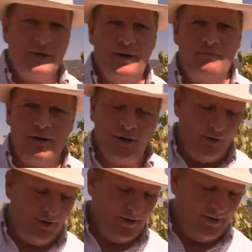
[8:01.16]
looking pretty
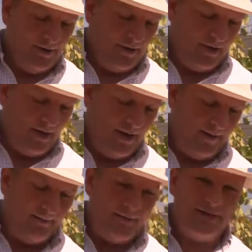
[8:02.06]
good.
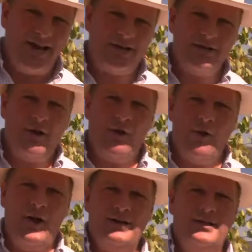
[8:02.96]
The tannins aren't
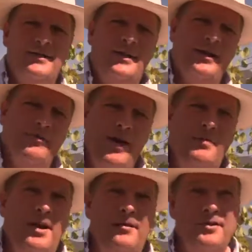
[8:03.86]
quite
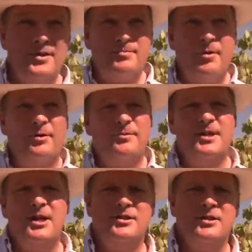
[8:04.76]
ripe enough at this bottom
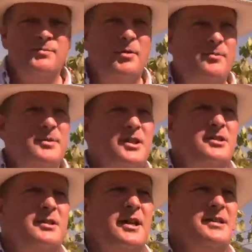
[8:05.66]
section. This bottom
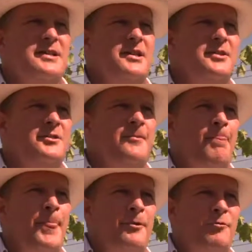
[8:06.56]
section does tend to
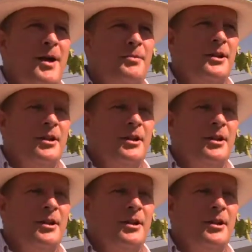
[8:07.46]
ripen a